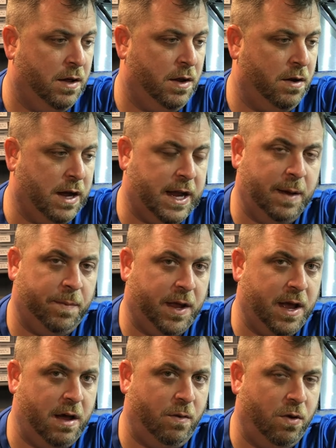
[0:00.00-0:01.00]
you know, I kept the
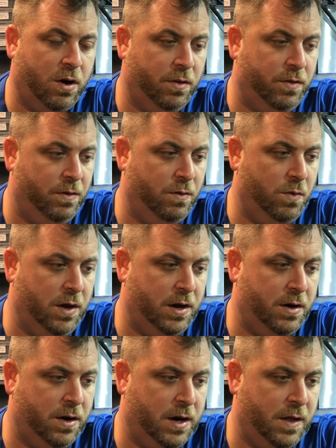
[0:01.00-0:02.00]
guy working through the
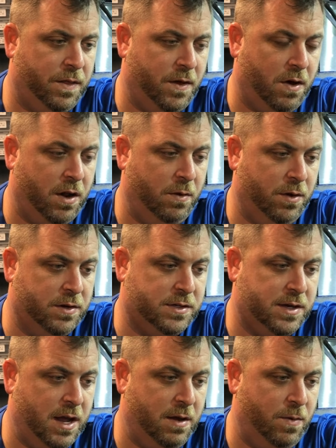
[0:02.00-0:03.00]
winter, and I thought he would
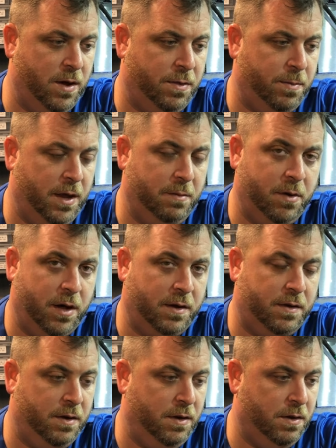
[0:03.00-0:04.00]
stay with me,
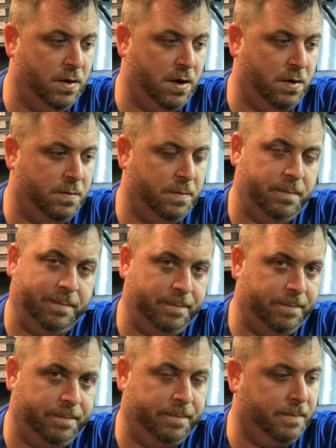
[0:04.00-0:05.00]
but, you know,
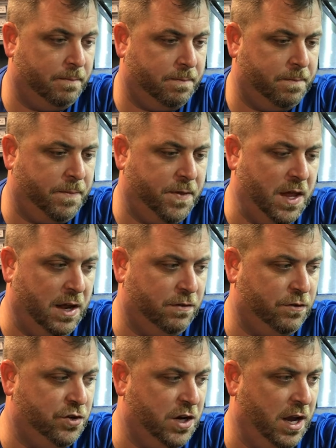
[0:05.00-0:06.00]

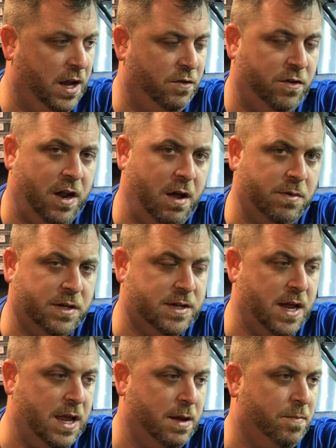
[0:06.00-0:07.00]
things change. And I would
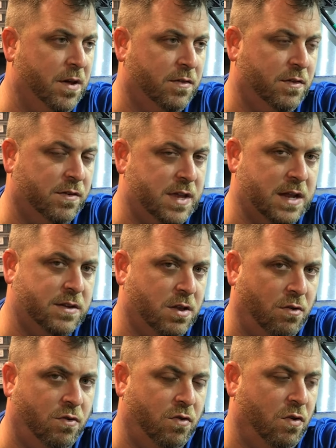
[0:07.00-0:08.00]
say in business, that's
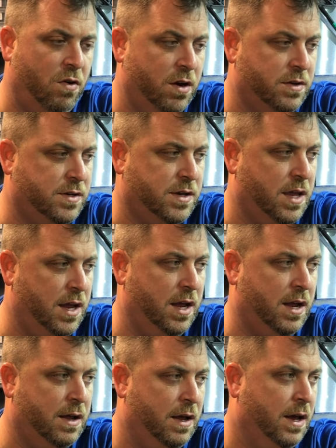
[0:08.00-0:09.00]
the hardest
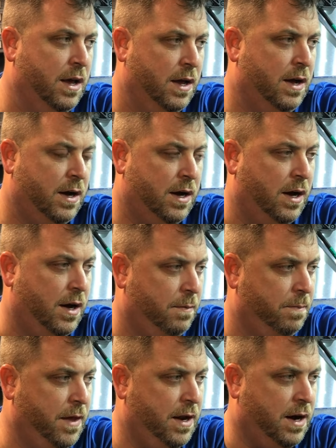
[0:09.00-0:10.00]
thing
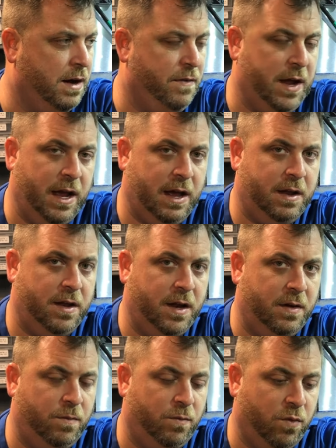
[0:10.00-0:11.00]
that I've had
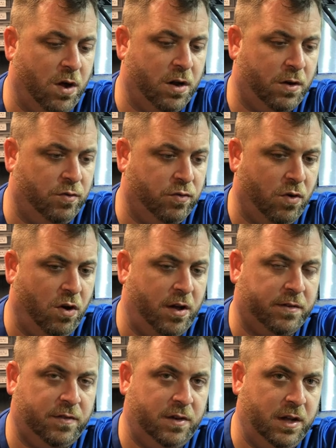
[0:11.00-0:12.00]
to run
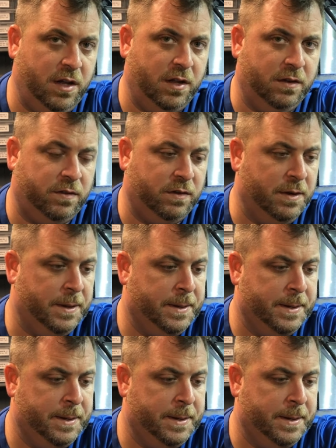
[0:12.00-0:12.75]
across, is